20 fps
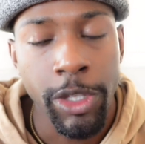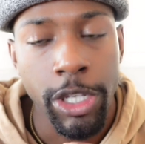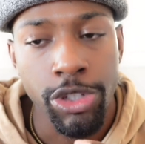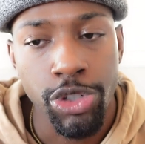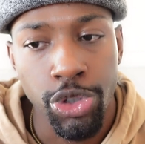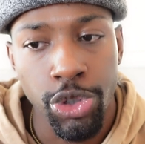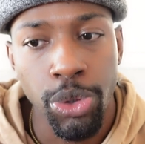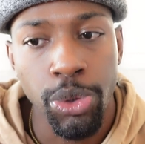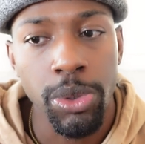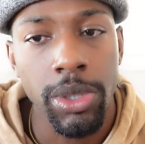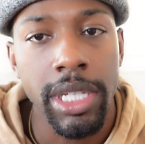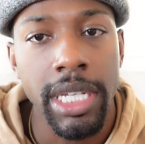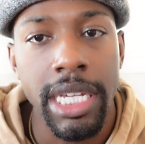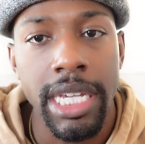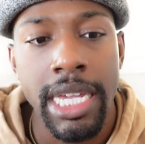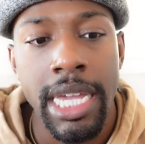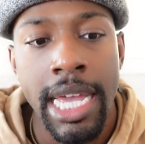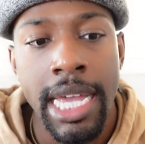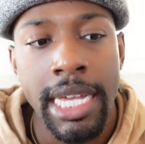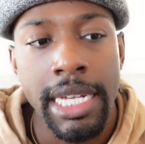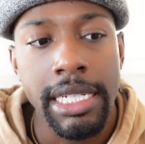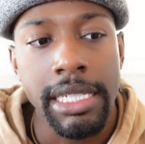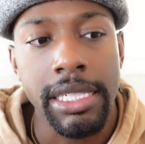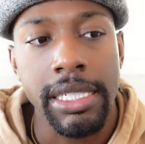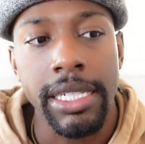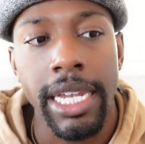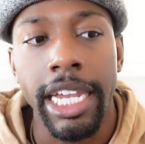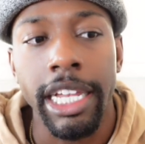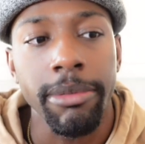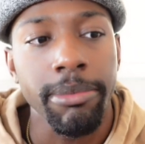truly
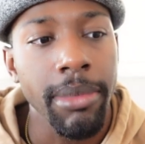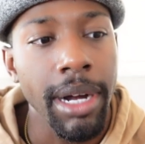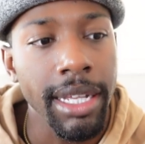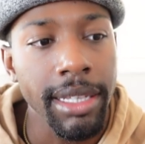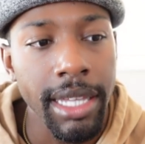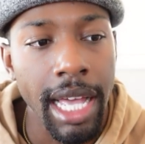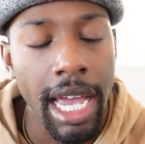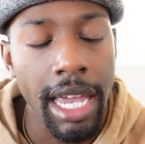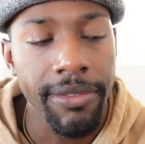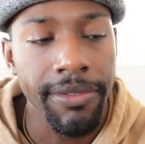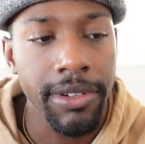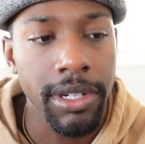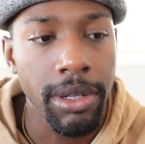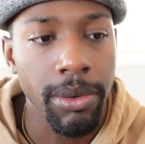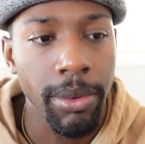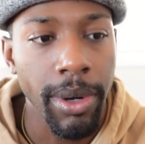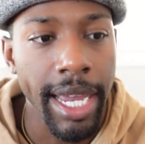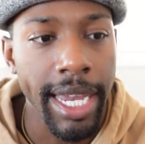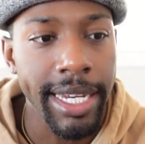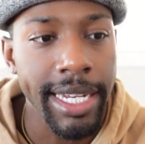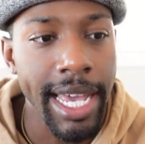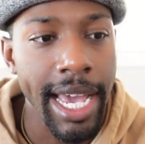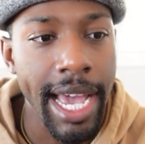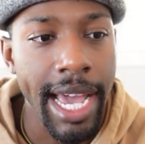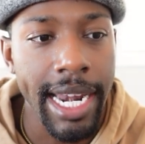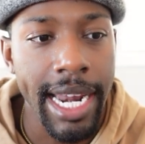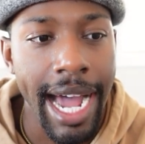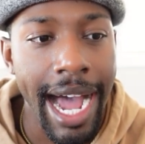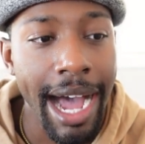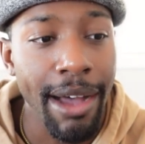shaped my life in a way
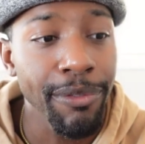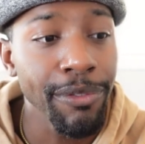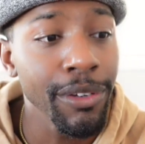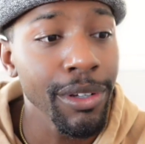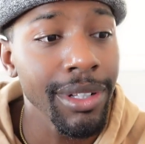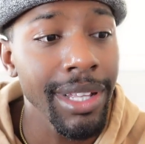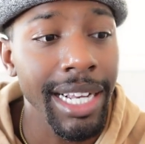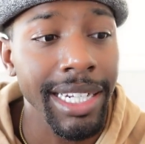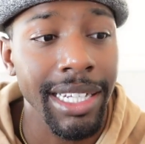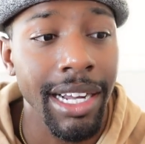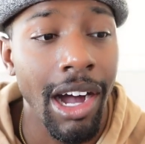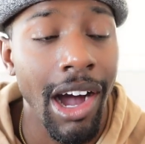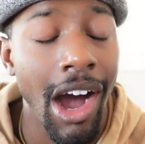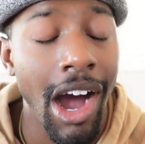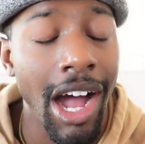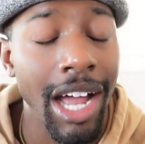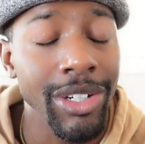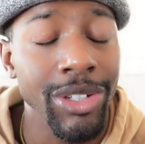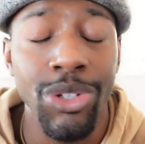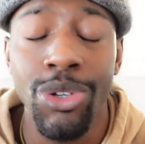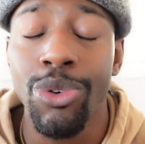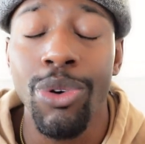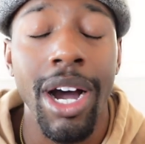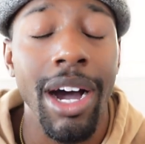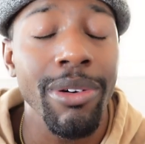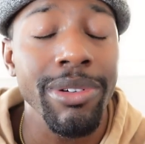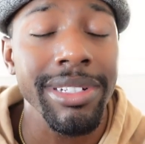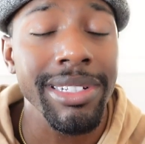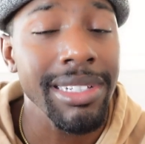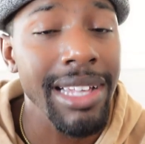that I feel like I knew I
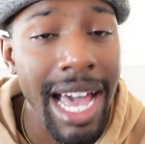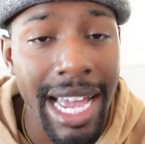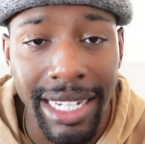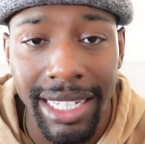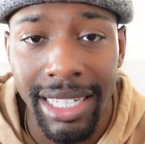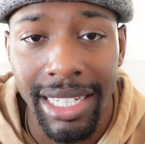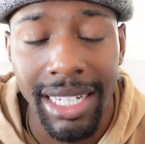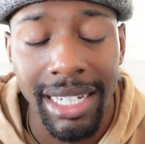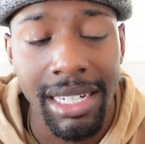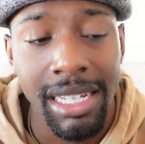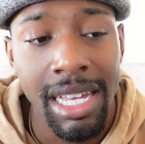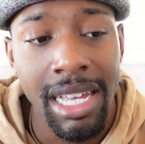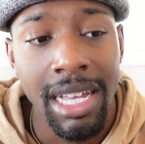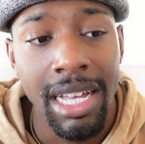was lacking,